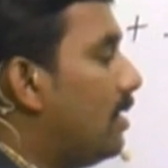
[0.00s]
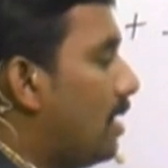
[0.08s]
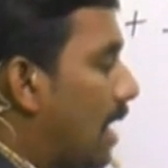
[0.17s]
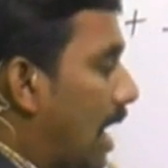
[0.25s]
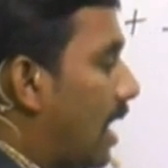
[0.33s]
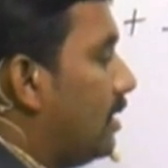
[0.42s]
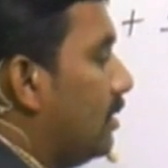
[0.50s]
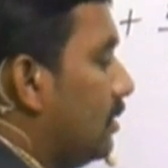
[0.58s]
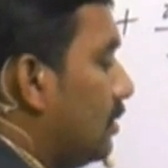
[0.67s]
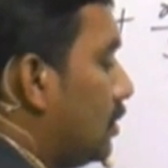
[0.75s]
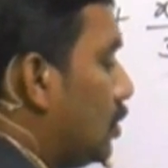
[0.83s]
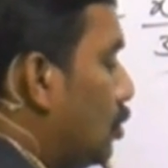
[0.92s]

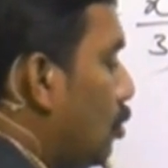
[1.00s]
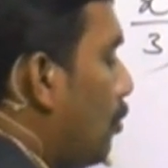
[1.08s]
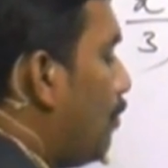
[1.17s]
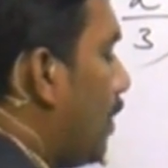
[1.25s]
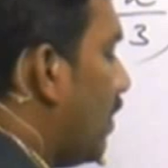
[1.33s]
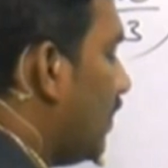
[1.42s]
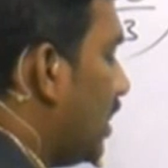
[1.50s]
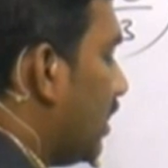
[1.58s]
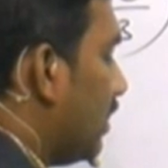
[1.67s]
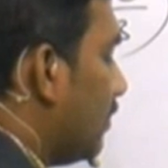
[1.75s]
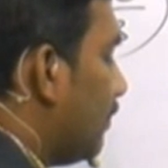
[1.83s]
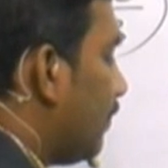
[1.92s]
and 2
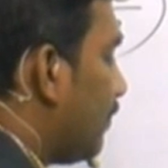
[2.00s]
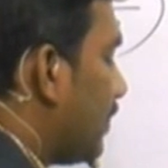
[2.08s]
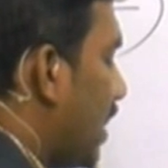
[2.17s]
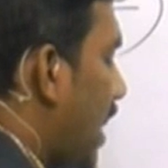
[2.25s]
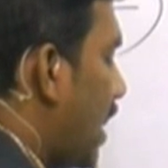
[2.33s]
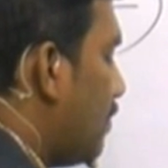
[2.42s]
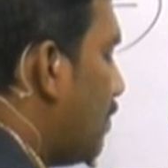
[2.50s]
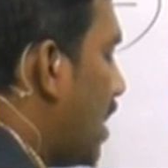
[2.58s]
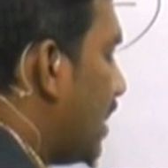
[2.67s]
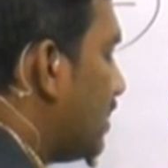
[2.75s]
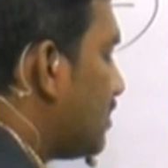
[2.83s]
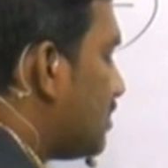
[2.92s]
power n
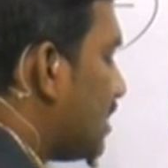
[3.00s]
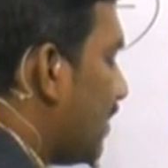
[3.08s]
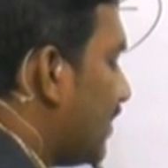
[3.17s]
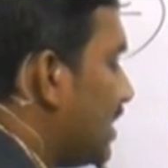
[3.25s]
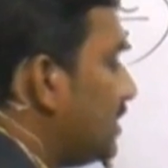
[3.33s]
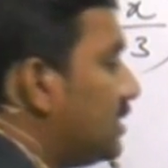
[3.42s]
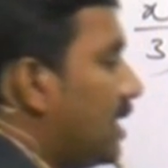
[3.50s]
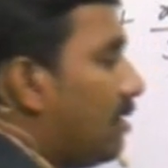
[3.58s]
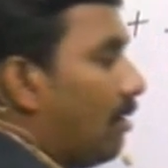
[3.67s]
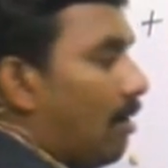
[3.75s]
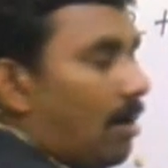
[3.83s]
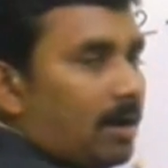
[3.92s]
minus 7 is
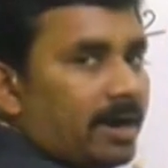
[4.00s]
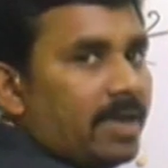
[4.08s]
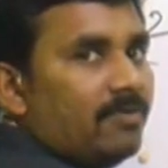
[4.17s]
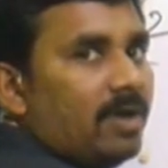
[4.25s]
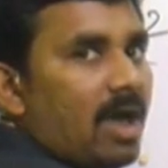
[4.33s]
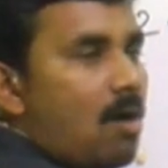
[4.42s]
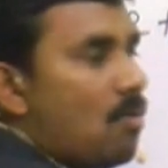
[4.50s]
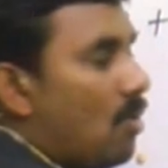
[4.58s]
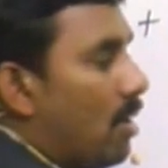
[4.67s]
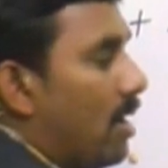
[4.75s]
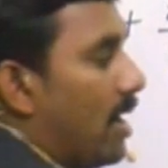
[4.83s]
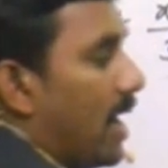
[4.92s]
there, already we have.
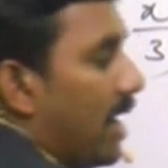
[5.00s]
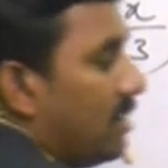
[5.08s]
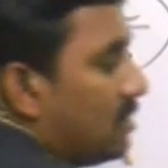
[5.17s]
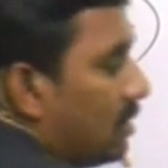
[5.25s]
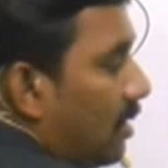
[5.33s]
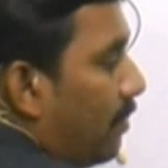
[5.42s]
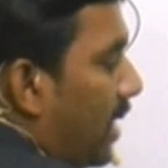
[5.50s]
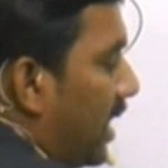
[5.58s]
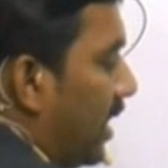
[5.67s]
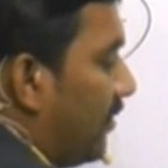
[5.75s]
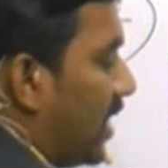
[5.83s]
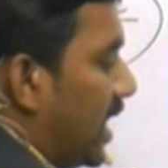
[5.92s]
Hence
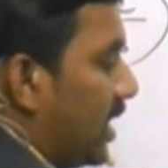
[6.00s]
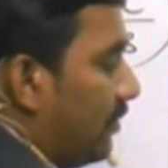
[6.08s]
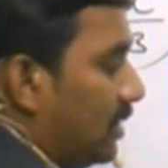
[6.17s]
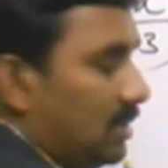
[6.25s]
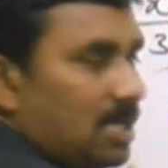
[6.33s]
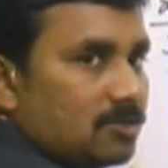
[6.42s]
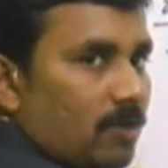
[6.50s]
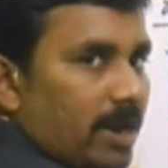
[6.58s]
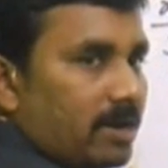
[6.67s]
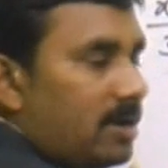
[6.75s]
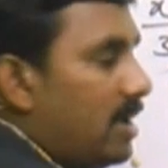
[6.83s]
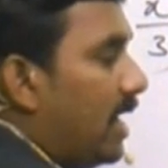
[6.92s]
by dividing with this
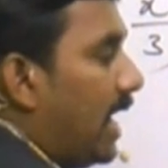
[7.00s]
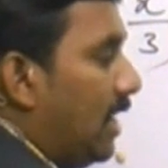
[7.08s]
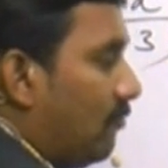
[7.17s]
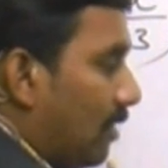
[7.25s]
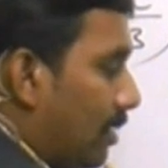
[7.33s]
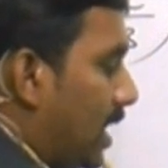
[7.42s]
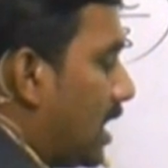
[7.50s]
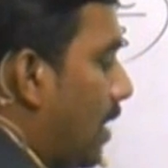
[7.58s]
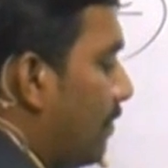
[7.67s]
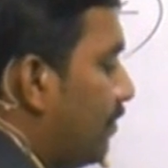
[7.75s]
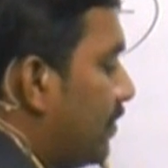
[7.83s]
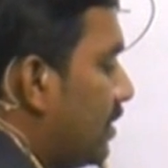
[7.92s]
one it will
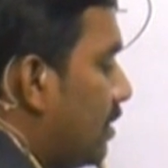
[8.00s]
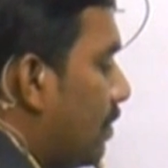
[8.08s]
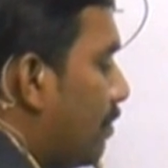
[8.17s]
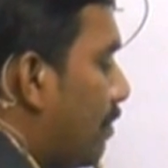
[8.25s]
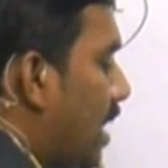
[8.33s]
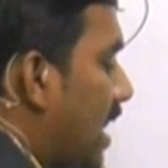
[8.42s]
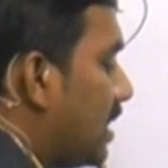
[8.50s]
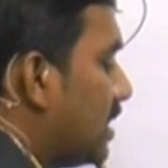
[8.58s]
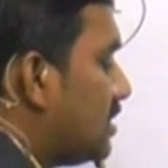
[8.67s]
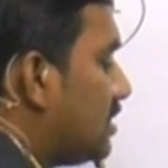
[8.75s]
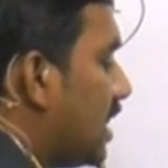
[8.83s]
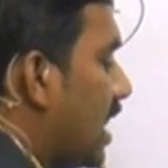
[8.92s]
become
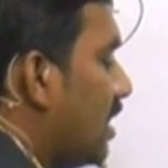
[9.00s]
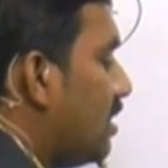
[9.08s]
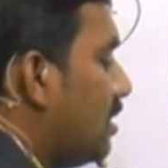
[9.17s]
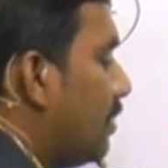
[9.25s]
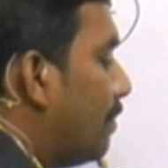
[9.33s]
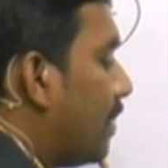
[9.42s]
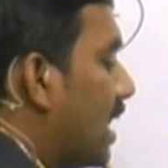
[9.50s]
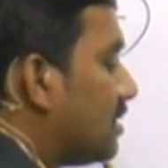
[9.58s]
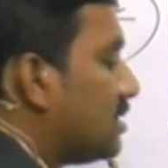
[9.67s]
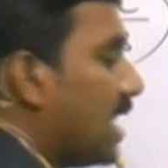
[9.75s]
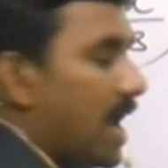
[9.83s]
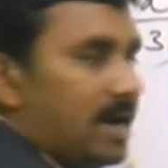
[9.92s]
minus n
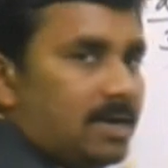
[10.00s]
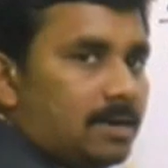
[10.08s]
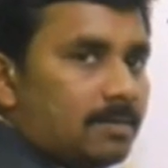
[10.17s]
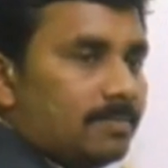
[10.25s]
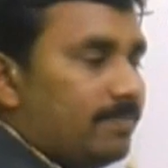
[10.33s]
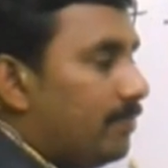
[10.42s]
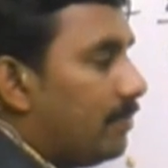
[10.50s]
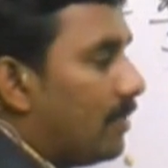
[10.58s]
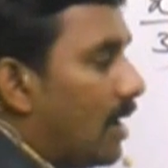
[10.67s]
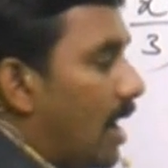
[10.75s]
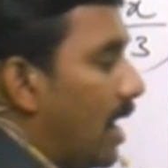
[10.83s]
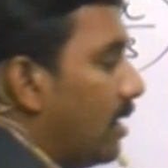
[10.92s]
plus 8,
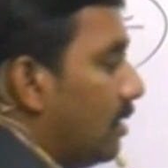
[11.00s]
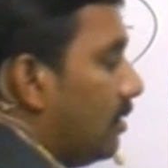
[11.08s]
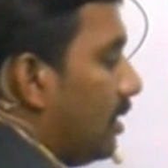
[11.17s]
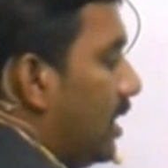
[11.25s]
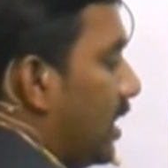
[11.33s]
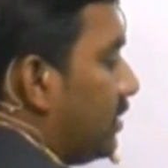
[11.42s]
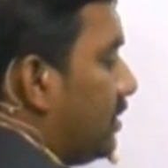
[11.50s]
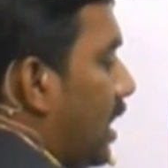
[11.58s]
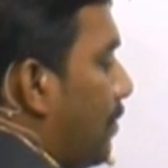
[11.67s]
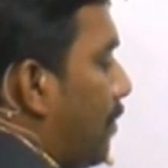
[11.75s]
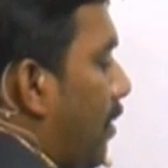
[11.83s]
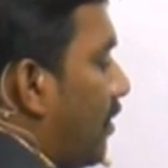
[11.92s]
and here
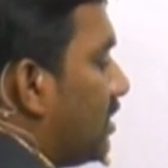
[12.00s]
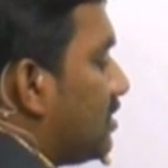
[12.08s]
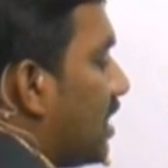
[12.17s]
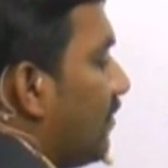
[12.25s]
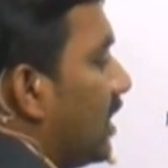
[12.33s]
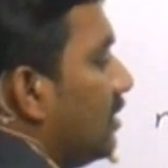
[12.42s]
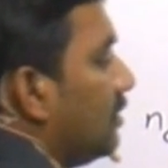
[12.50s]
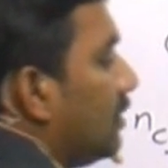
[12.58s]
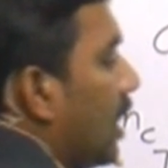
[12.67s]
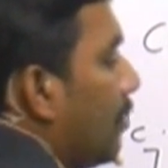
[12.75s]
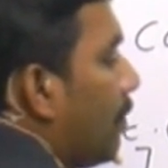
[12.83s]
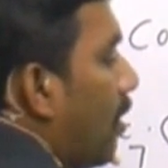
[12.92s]
3 power 7,
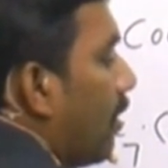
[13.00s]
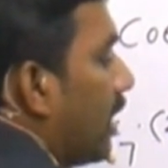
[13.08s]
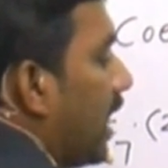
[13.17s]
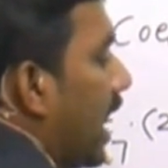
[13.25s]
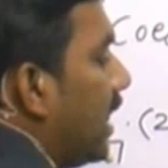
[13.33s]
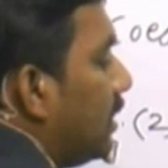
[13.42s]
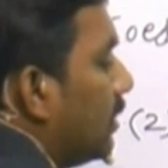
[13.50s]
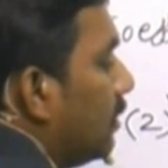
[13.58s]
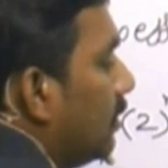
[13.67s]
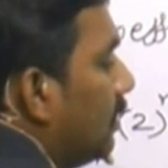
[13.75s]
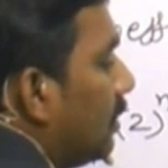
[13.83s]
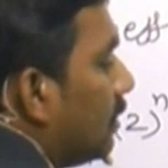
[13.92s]
3 power 8,
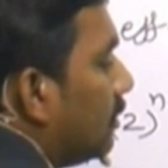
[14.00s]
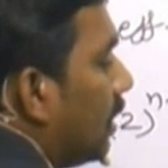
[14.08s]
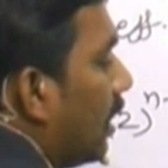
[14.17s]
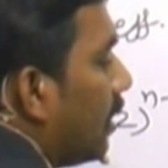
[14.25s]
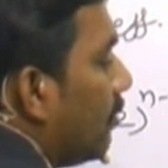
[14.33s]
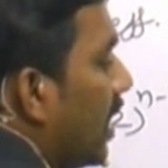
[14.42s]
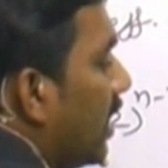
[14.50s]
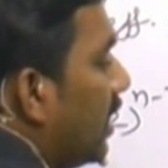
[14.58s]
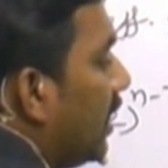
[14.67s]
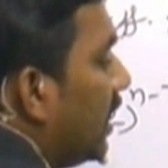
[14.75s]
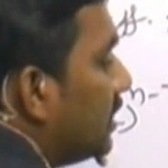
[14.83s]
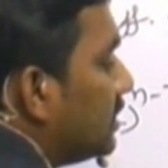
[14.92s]
the
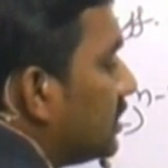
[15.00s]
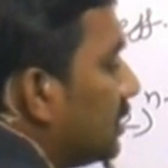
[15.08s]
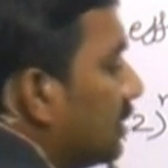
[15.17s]
remaining is